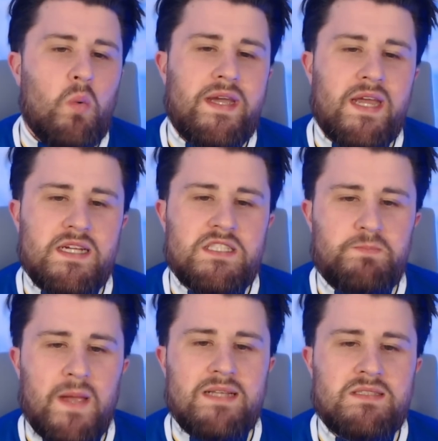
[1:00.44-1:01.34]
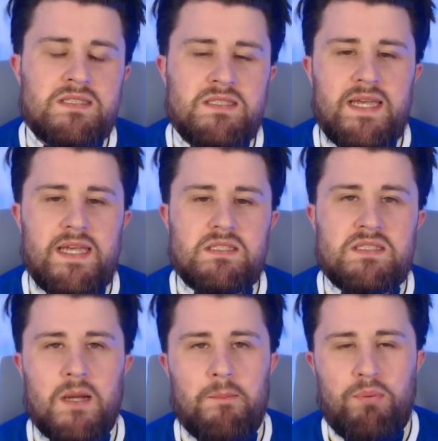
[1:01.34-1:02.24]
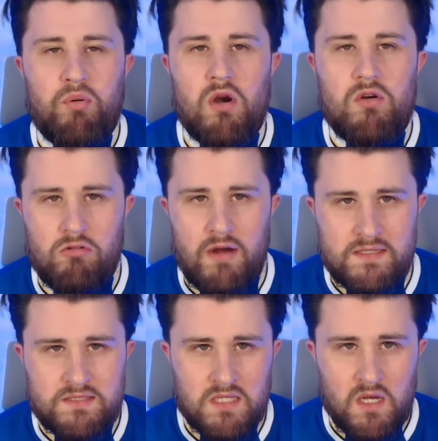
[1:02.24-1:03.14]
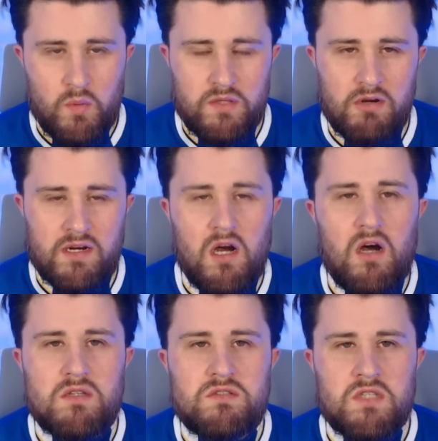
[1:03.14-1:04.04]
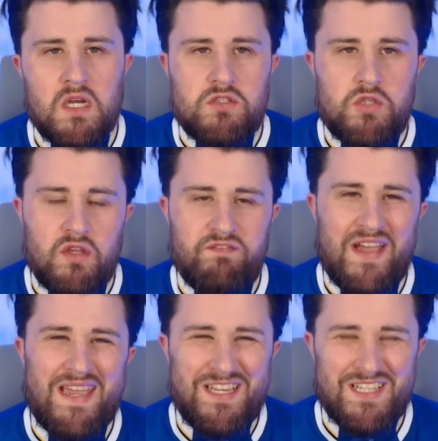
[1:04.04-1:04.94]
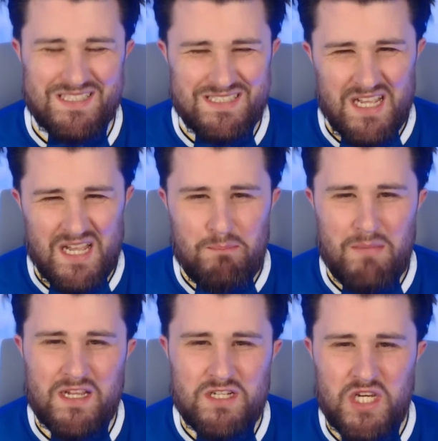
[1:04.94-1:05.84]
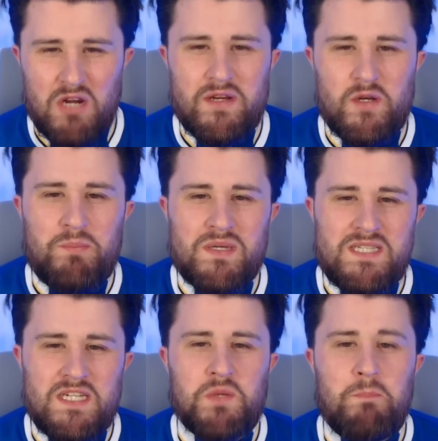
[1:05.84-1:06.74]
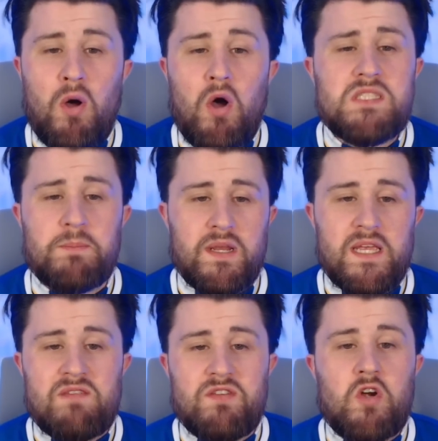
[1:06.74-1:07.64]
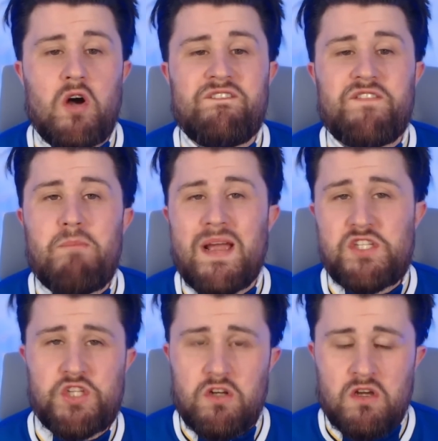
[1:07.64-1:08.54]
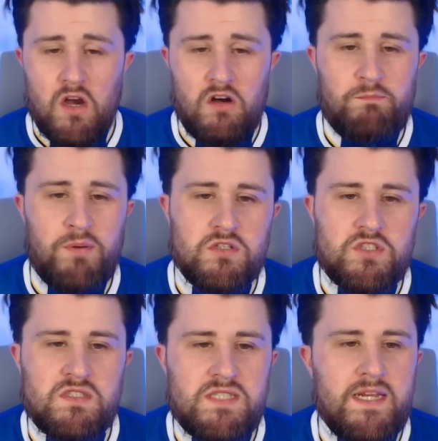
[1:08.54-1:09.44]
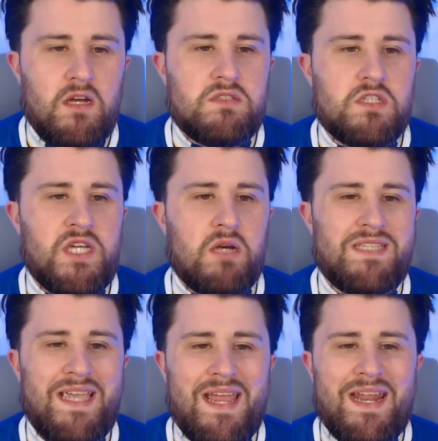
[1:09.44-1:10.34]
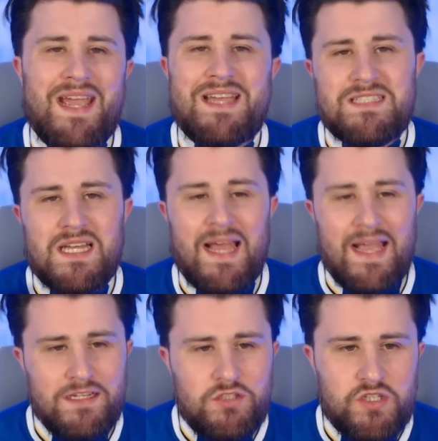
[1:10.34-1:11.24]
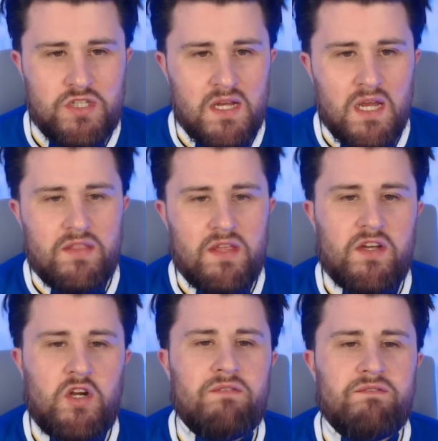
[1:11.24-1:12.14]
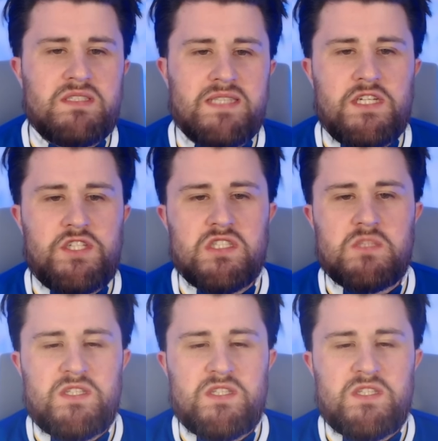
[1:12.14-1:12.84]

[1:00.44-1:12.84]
we can expect to see some progress with regards to the vacant managerial position, possibly even confirmation of Pochettino to Chelsea. It is alleged that the conversations